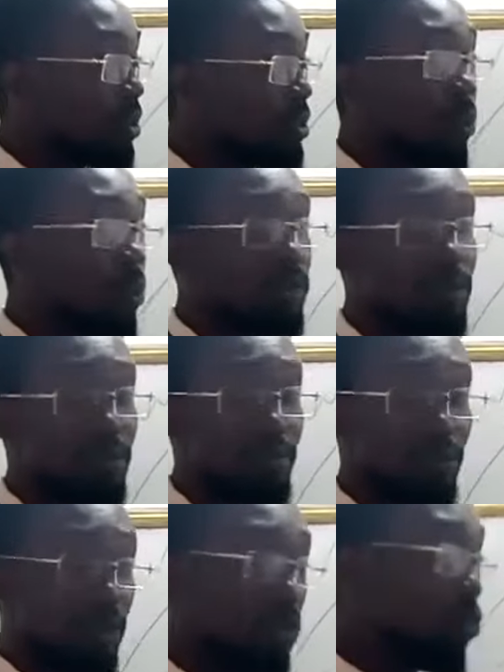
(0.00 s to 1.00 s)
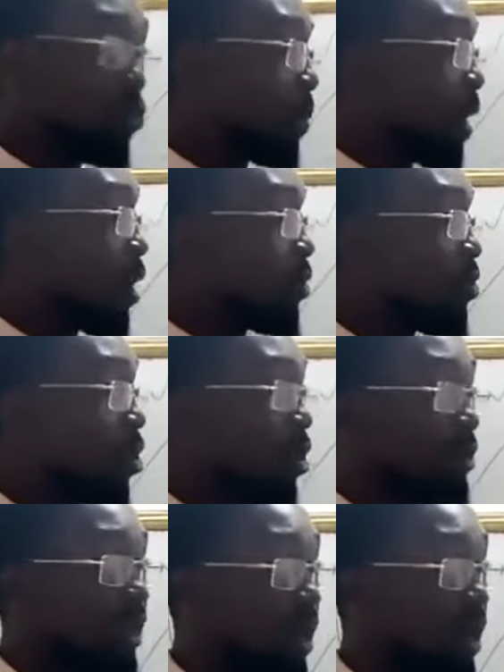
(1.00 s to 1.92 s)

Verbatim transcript: There was global